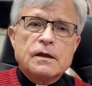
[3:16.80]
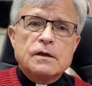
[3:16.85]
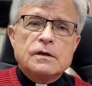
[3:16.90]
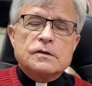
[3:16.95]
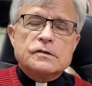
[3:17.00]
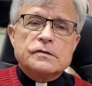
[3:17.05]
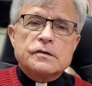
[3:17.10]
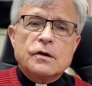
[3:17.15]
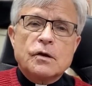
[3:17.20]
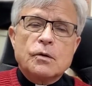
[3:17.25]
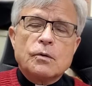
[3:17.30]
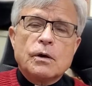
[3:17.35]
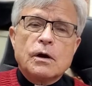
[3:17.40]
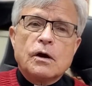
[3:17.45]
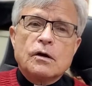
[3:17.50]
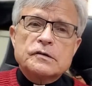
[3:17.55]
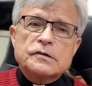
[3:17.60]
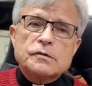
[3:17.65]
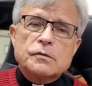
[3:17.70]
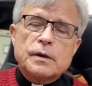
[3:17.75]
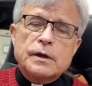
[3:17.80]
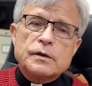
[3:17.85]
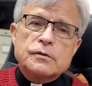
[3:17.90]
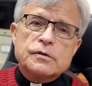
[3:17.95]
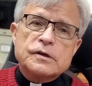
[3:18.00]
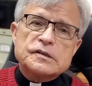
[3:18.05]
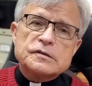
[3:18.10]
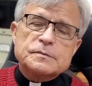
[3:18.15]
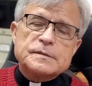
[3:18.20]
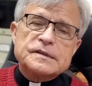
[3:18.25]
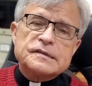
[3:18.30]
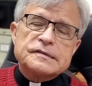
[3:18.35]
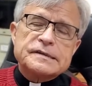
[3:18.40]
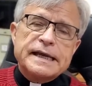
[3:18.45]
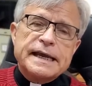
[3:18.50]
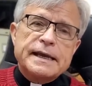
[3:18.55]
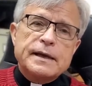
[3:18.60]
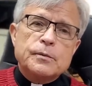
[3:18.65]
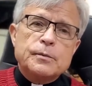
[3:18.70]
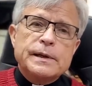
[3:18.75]
So also on Christmas
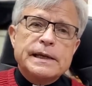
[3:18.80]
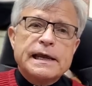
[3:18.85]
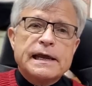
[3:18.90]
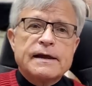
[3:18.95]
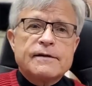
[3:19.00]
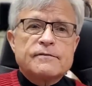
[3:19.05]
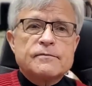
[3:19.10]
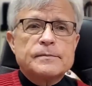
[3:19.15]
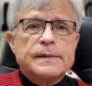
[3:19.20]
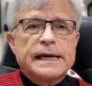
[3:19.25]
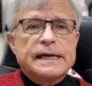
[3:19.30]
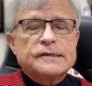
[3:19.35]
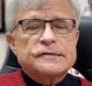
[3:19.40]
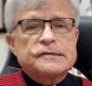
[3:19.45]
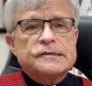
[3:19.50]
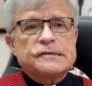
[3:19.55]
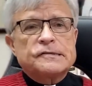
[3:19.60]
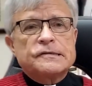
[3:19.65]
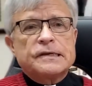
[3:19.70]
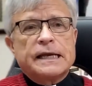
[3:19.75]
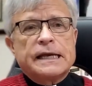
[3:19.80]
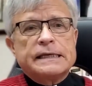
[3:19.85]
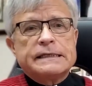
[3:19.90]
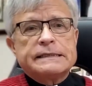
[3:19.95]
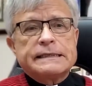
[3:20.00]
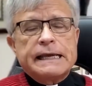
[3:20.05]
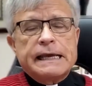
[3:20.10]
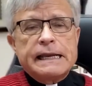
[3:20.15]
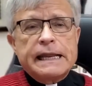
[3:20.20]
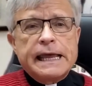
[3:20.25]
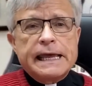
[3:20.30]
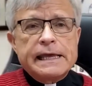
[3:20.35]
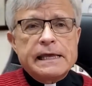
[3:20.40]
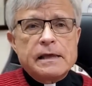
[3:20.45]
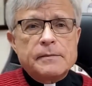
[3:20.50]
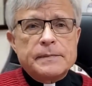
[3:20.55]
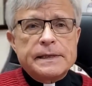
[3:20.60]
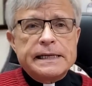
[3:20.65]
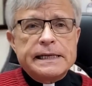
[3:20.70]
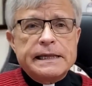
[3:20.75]
Day, we have Masses at 10
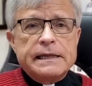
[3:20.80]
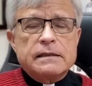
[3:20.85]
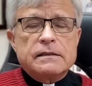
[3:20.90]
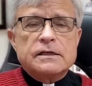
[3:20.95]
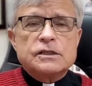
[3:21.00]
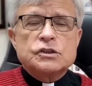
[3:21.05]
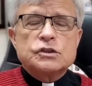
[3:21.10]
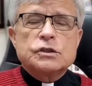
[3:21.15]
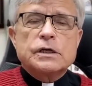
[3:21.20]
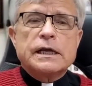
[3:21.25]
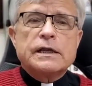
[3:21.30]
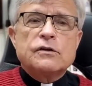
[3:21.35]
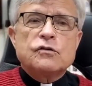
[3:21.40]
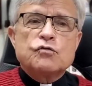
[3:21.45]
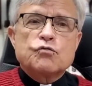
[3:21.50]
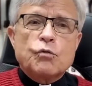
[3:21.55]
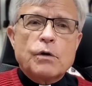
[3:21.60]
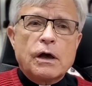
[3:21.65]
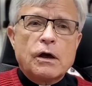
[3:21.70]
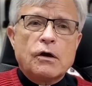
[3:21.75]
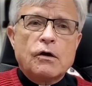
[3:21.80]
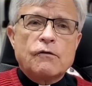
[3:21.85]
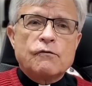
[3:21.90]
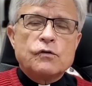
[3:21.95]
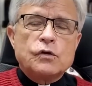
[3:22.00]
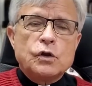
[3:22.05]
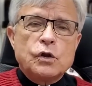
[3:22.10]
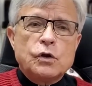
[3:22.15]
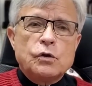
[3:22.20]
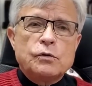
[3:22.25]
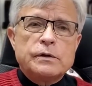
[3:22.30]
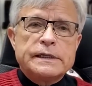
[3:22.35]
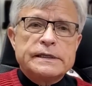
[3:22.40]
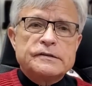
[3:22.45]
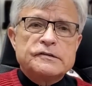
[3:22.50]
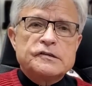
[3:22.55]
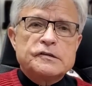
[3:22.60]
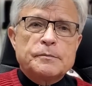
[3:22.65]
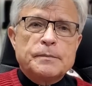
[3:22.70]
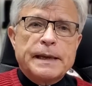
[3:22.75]
a.m. in English and 12 noon
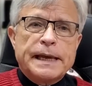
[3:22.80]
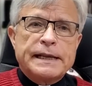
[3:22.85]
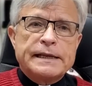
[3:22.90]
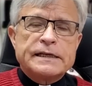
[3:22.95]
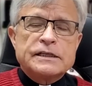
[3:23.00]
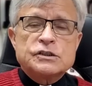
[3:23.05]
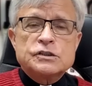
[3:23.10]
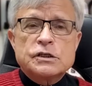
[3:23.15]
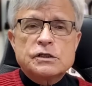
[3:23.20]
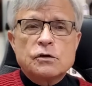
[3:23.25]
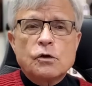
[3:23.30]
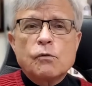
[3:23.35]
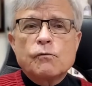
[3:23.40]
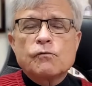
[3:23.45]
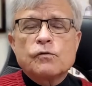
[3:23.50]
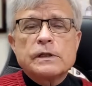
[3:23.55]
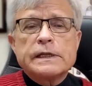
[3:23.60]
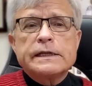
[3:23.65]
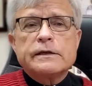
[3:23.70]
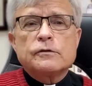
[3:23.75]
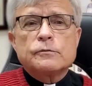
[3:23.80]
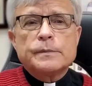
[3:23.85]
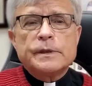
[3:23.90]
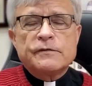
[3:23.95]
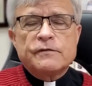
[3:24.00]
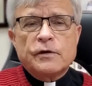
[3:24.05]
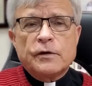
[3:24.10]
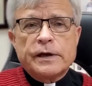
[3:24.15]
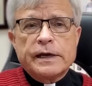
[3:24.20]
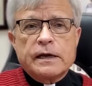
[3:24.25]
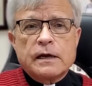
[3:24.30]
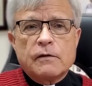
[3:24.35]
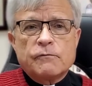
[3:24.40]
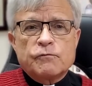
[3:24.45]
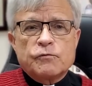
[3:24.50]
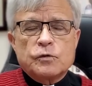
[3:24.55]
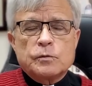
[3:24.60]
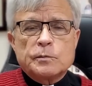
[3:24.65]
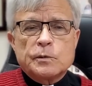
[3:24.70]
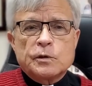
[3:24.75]
in Spanish, and hopefully it'll be very
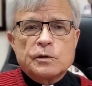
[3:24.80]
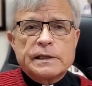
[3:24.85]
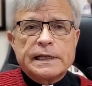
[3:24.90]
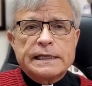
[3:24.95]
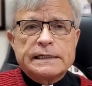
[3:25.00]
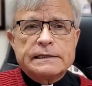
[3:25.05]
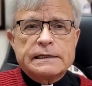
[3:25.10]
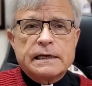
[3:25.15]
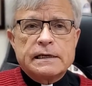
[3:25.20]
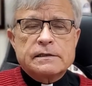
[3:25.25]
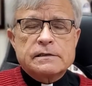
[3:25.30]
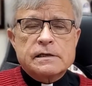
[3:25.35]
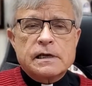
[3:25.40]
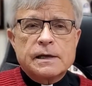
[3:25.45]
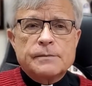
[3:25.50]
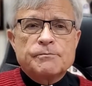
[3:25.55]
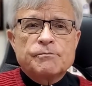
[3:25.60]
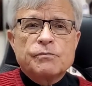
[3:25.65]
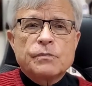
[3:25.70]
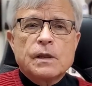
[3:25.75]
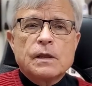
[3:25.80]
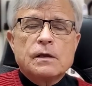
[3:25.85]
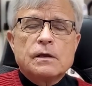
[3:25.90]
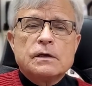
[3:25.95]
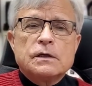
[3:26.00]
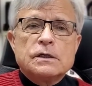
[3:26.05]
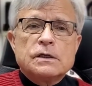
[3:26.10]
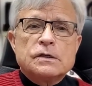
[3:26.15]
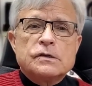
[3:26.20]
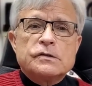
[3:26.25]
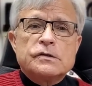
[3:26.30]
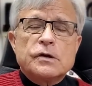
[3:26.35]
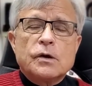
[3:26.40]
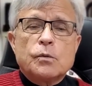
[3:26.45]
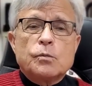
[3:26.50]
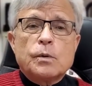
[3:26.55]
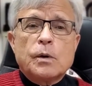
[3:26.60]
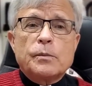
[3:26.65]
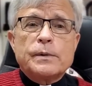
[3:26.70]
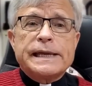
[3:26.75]
comfortable at that time. So
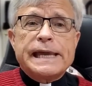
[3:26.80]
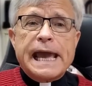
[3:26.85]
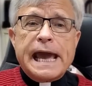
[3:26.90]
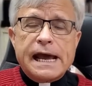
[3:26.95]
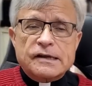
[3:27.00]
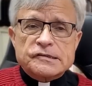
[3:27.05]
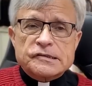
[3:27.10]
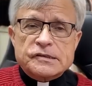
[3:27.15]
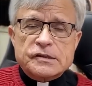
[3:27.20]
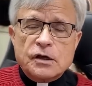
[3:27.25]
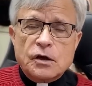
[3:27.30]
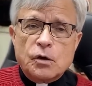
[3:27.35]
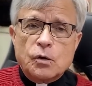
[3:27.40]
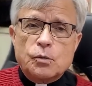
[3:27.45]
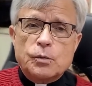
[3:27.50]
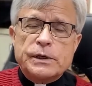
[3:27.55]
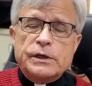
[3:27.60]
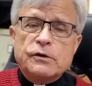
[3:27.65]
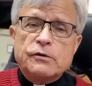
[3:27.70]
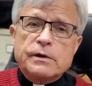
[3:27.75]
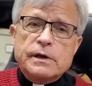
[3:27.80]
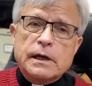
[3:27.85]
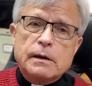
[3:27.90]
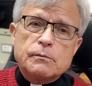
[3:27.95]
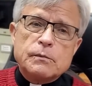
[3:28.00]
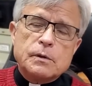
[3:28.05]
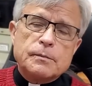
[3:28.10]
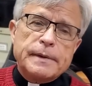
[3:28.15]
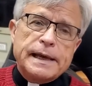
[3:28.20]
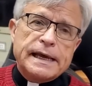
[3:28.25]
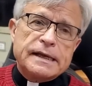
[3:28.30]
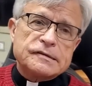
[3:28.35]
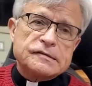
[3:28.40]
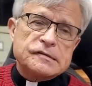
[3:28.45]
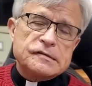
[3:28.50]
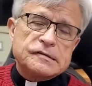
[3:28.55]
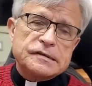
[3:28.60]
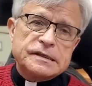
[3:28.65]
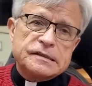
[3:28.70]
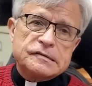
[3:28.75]
what we ask, though, when you come to
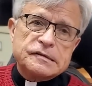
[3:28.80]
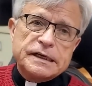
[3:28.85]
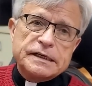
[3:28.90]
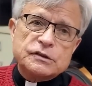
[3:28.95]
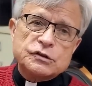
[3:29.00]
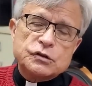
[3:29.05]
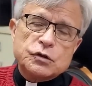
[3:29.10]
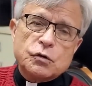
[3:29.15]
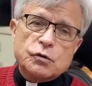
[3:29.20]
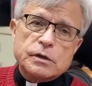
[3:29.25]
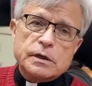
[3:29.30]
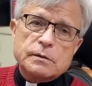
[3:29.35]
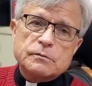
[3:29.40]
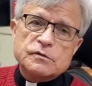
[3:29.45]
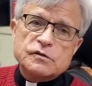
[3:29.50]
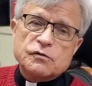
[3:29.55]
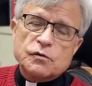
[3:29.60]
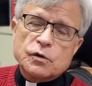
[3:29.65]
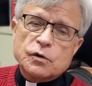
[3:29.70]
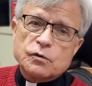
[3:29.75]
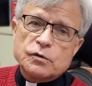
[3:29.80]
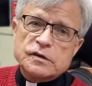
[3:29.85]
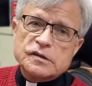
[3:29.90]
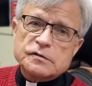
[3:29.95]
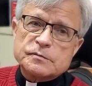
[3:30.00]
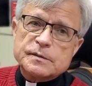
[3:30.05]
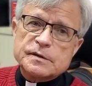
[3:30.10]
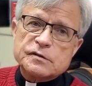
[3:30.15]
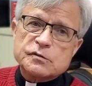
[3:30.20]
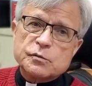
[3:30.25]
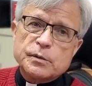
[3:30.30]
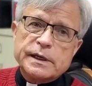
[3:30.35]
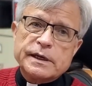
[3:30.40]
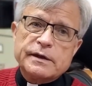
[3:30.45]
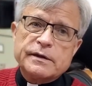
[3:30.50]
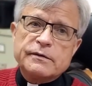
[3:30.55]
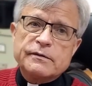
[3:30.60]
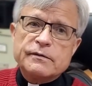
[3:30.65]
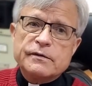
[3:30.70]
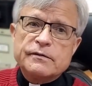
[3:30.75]
Masses at St. Joachim's for Christmas,
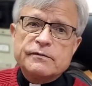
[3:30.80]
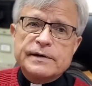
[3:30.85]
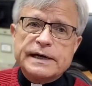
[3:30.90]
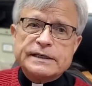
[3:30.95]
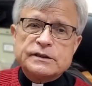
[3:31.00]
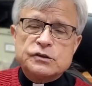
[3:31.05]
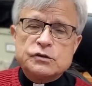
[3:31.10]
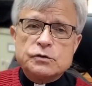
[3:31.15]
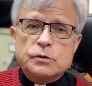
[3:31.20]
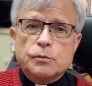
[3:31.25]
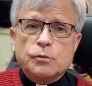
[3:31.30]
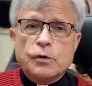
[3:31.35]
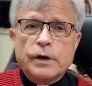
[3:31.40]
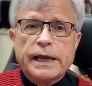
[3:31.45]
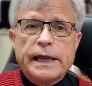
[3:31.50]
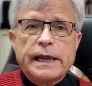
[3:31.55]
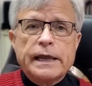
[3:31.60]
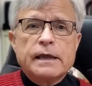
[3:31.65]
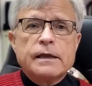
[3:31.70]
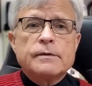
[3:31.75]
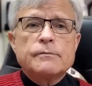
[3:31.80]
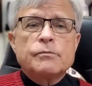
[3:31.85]
we invite you to bring